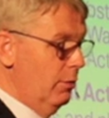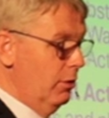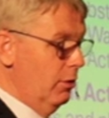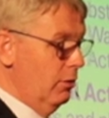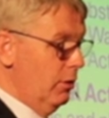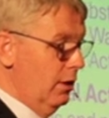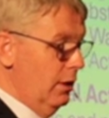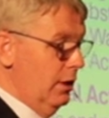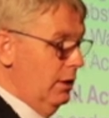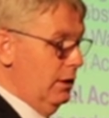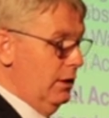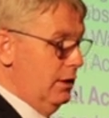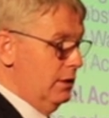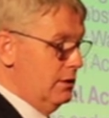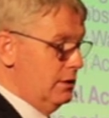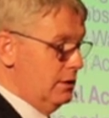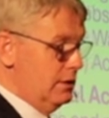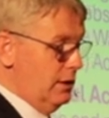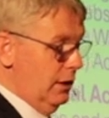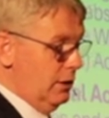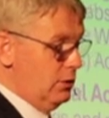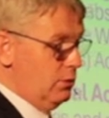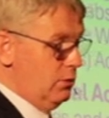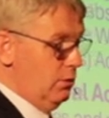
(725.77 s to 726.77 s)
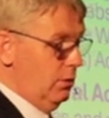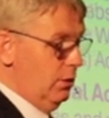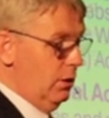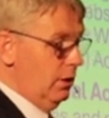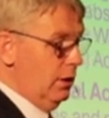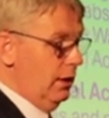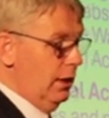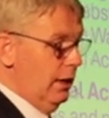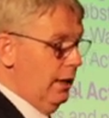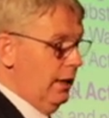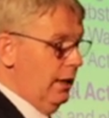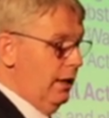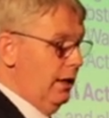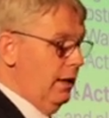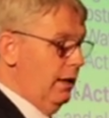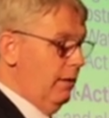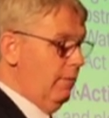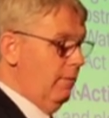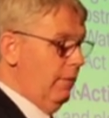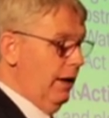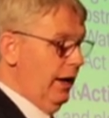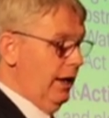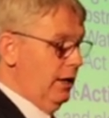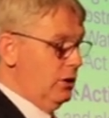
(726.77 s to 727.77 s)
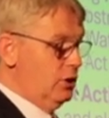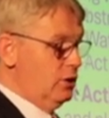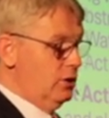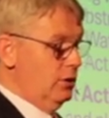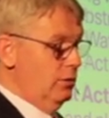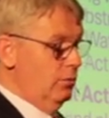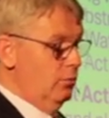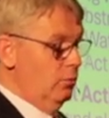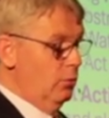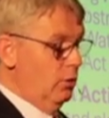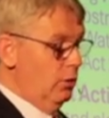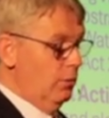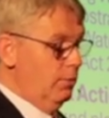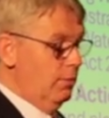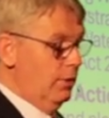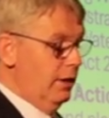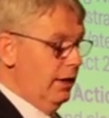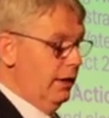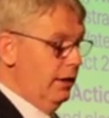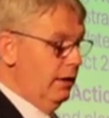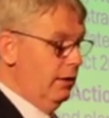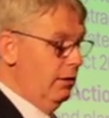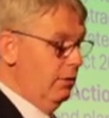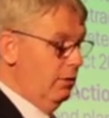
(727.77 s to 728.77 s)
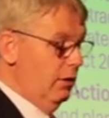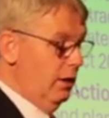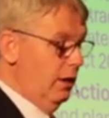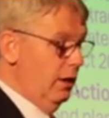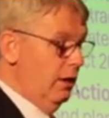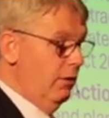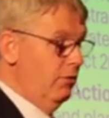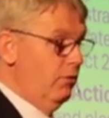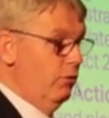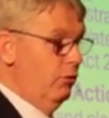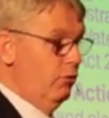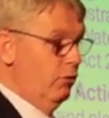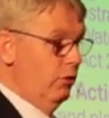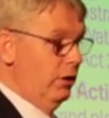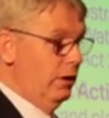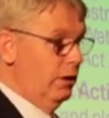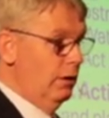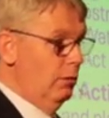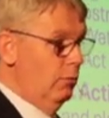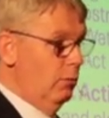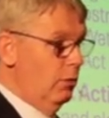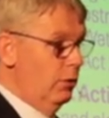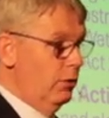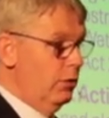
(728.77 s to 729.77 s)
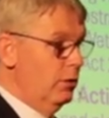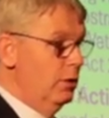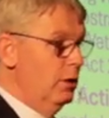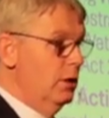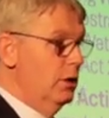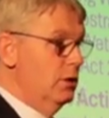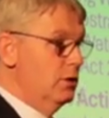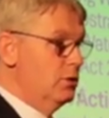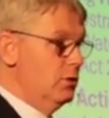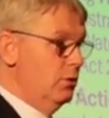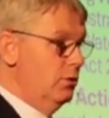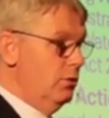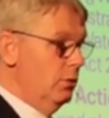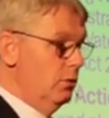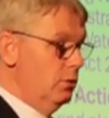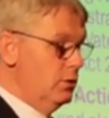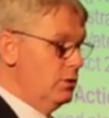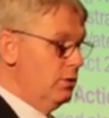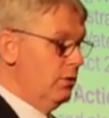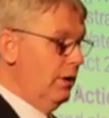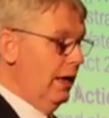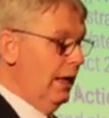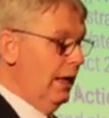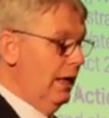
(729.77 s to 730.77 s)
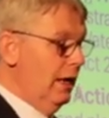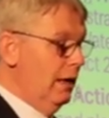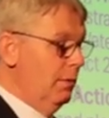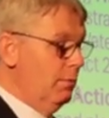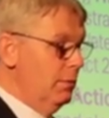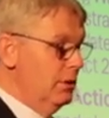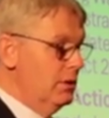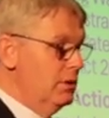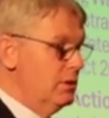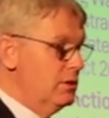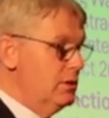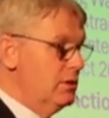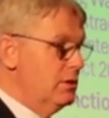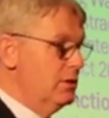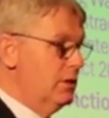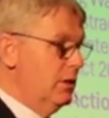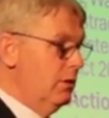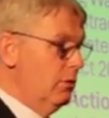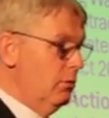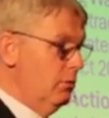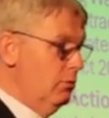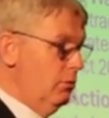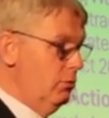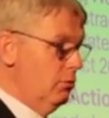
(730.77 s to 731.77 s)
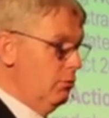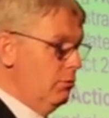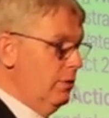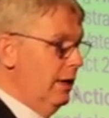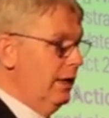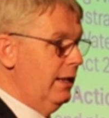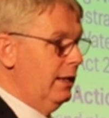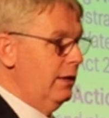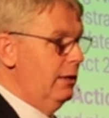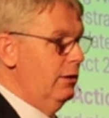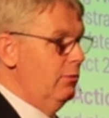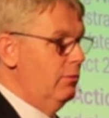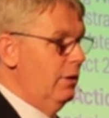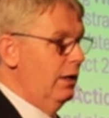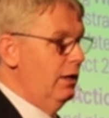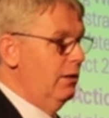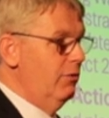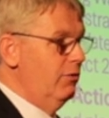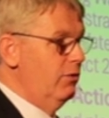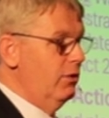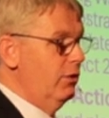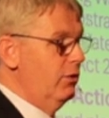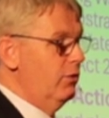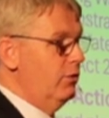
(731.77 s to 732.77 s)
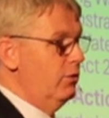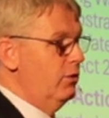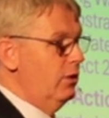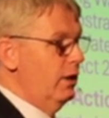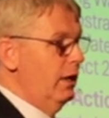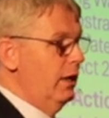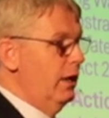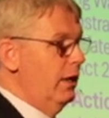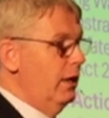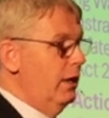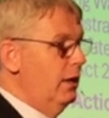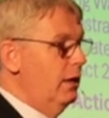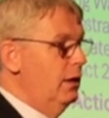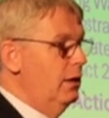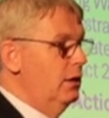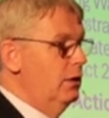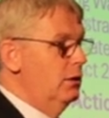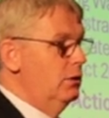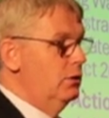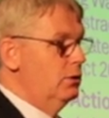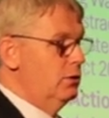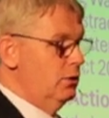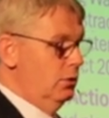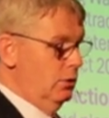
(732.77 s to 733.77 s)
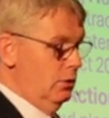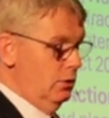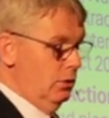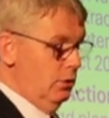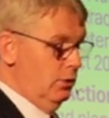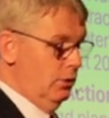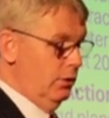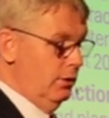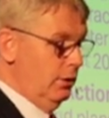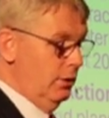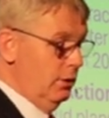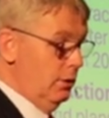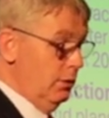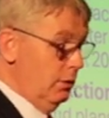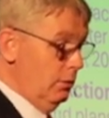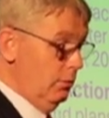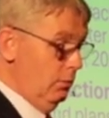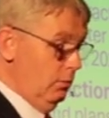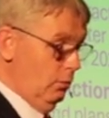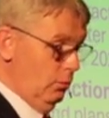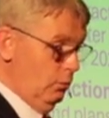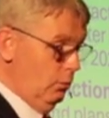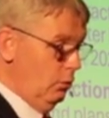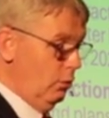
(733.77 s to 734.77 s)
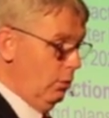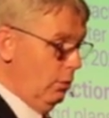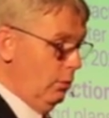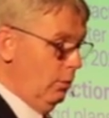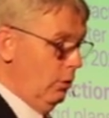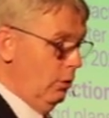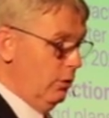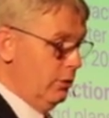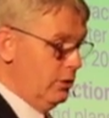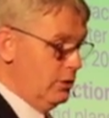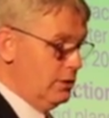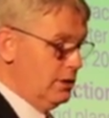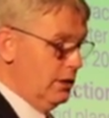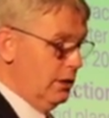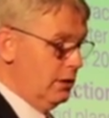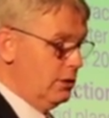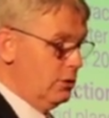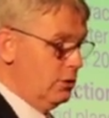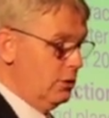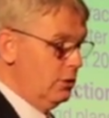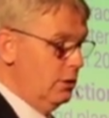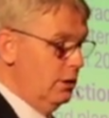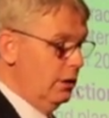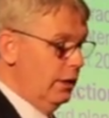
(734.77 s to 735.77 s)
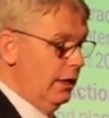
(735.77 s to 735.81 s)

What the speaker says: about sectoral action work plan for drinking water. So those are elements that are directly relevant to the rural water sector,